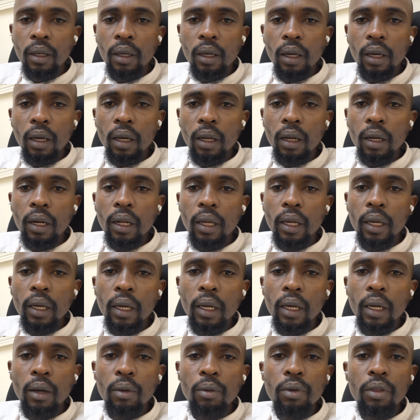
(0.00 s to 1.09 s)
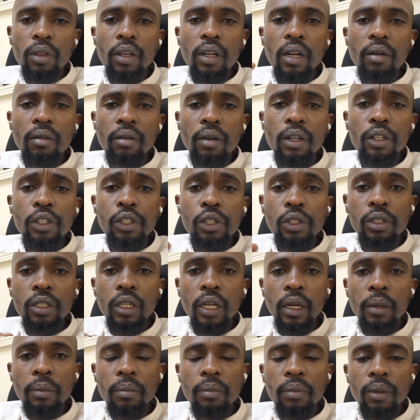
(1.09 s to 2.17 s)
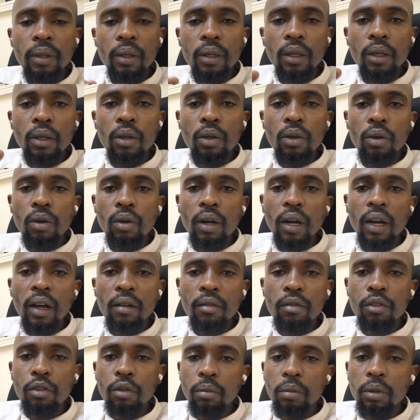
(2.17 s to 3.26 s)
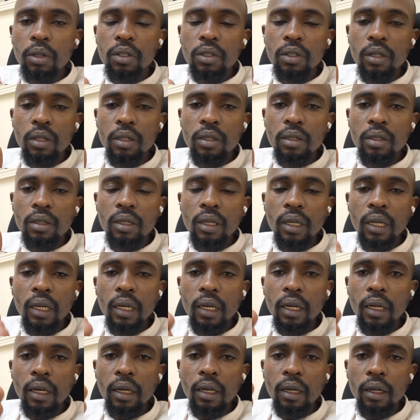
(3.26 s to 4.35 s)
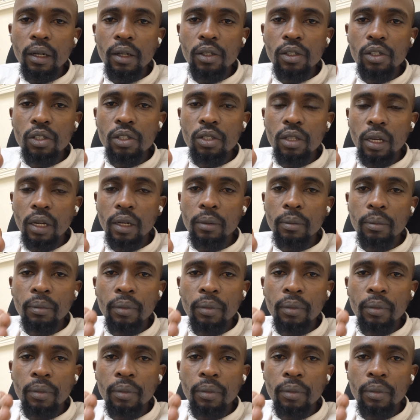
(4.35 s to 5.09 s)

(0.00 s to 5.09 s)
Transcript: And within a very short time, you'll have your business registered.